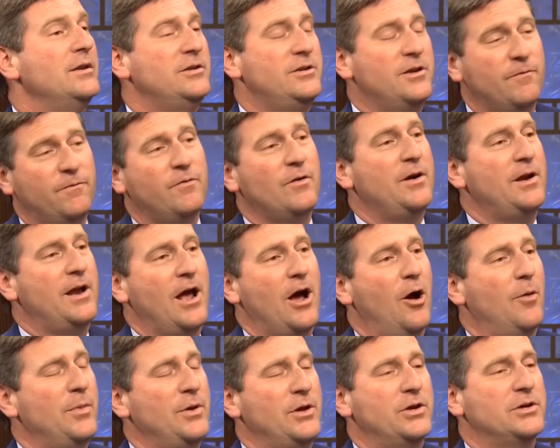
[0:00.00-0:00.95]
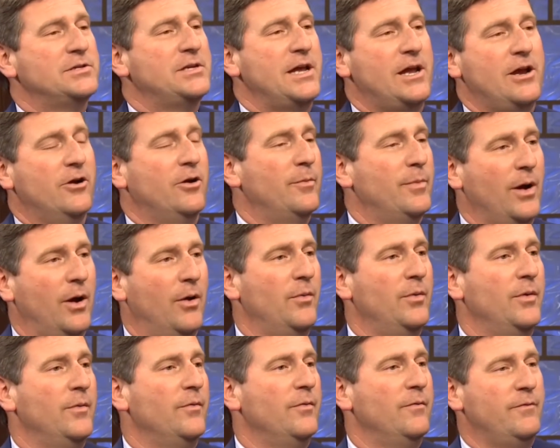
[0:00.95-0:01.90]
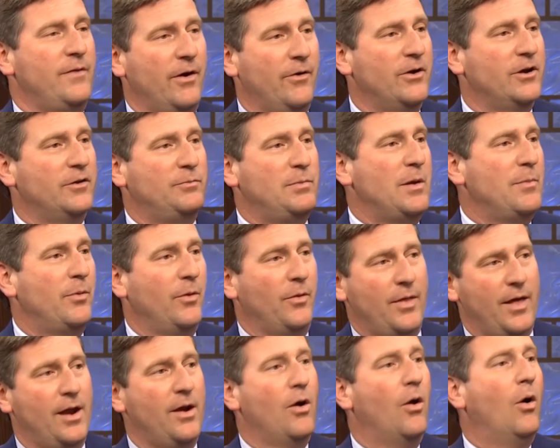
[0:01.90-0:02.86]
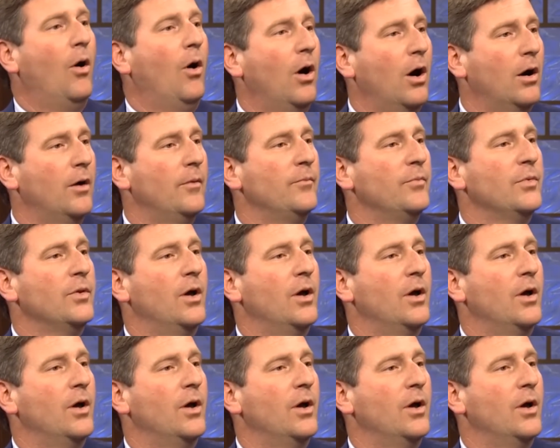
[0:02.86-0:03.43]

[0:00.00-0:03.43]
different now because they hear about various people that are